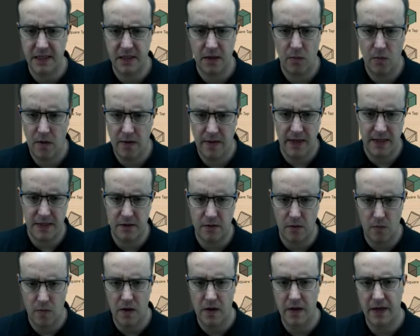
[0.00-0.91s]
So why that's
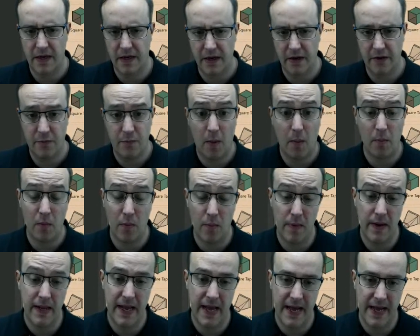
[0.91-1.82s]
not working is
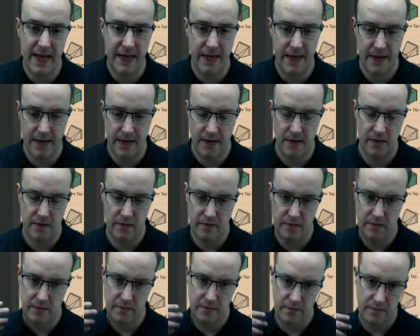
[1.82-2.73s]
probably a
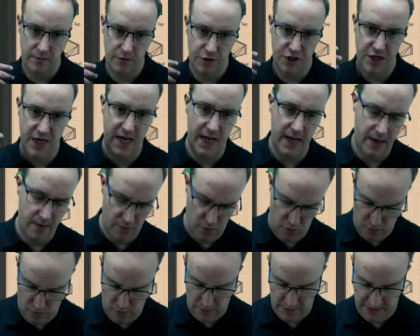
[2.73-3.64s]
chair
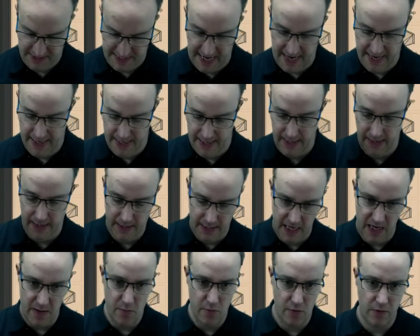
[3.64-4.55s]
or standing
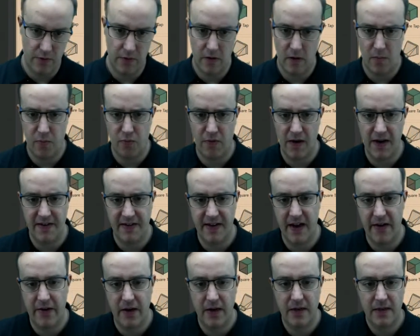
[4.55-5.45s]
keyboard operator
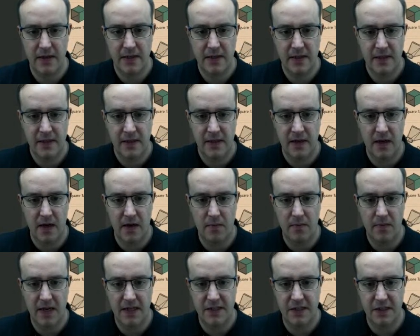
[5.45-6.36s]
error.
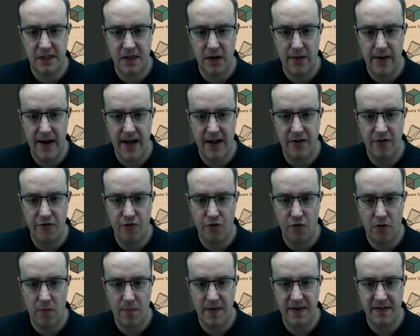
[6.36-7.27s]
Let's just go ahead and
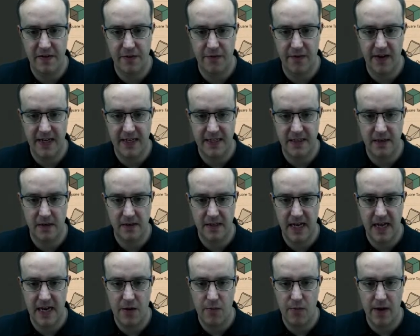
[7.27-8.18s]
draw a piece of flex
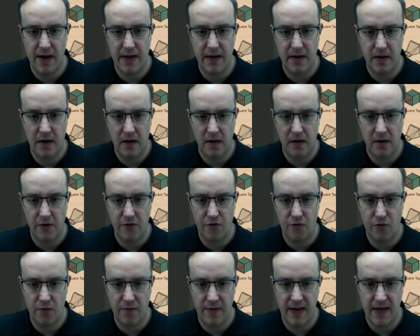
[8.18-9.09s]
duct anyway. I'm going to
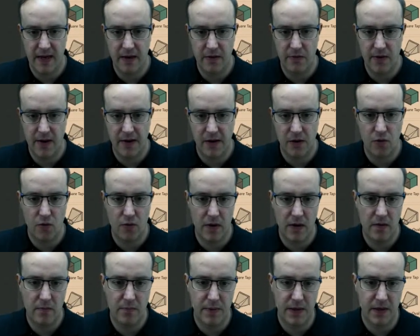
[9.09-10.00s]
draw that around a
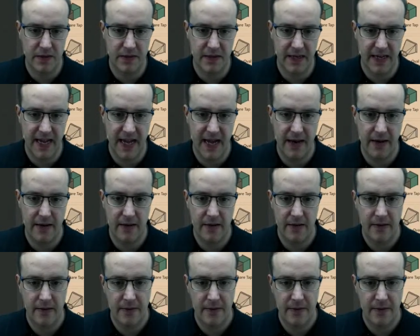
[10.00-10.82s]
corner because I can.